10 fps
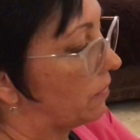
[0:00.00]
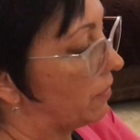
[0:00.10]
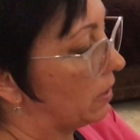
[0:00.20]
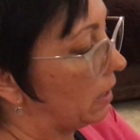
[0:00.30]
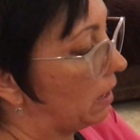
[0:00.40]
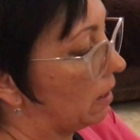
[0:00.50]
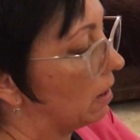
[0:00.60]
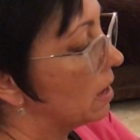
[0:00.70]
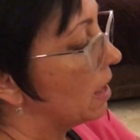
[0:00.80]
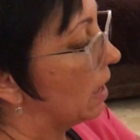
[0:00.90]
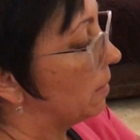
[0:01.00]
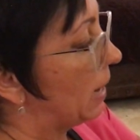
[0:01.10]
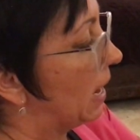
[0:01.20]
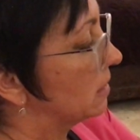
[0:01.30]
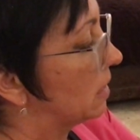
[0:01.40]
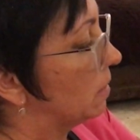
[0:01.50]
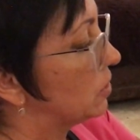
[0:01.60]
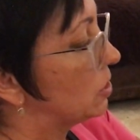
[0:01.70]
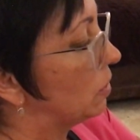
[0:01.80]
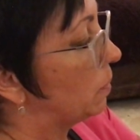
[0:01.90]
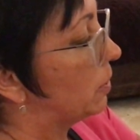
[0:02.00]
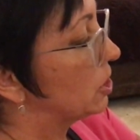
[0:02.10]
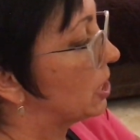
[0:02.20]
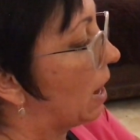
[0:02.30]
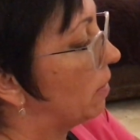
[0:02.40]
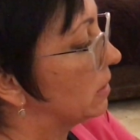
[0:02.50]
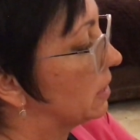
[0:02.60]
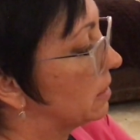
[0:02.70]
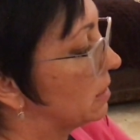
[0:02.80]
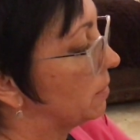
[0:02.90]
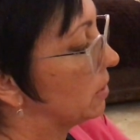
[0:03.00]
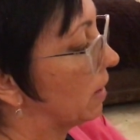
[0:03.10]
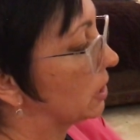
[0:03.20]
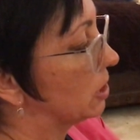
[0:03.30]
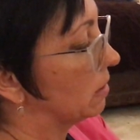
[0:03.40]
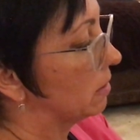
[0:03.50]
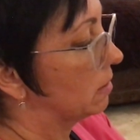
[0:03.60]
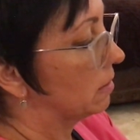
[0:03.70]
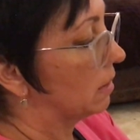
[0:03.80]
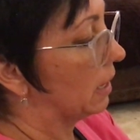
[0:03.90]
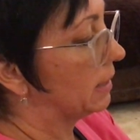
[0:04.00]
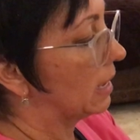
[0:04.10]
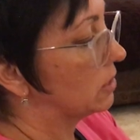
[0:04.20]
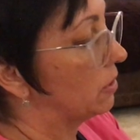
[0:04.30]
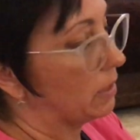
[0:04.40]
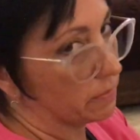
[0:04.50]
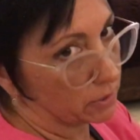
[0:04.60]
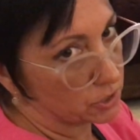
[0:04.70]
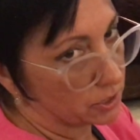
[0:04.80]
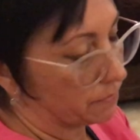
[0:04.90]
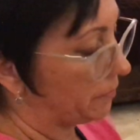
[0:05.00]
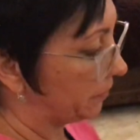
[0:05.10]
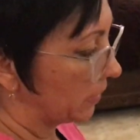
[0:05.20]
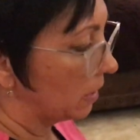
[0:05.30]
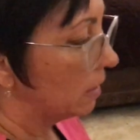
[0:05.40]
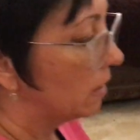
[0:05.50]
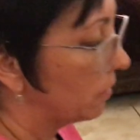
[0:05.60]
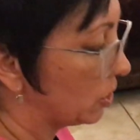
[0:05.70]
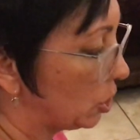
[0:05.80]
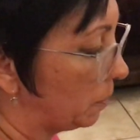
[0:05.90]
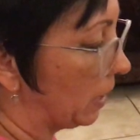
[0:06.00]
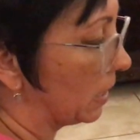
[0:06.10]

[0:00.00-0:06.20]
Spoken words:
foot here, and I'm going to ask him to push out into the same direction. And that's your eversion for a 2+.